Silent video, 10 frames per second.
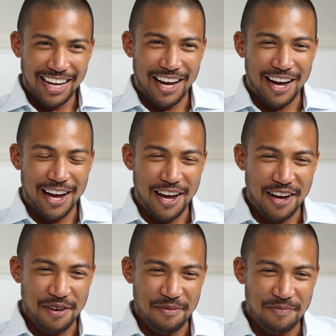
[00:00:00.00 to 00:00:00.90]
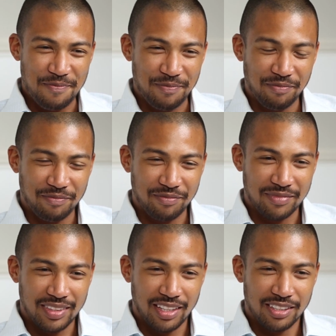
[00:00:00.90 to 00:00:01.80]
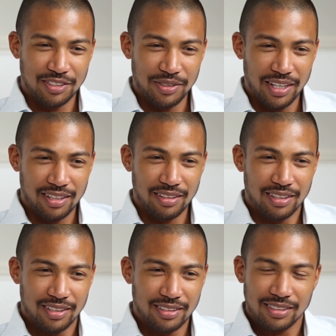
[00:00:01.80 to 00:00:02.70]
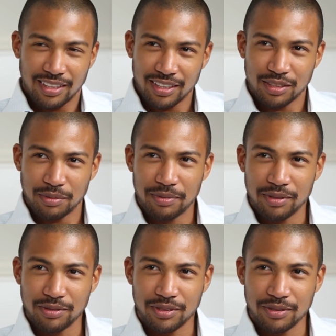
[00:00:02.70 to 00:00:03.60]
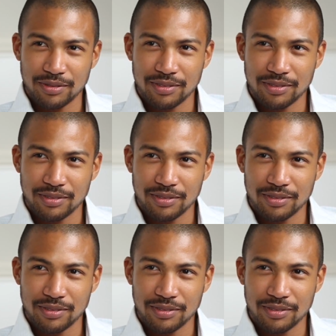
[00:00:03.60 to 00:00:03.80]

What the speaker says: So yeah, I guess maybe those two.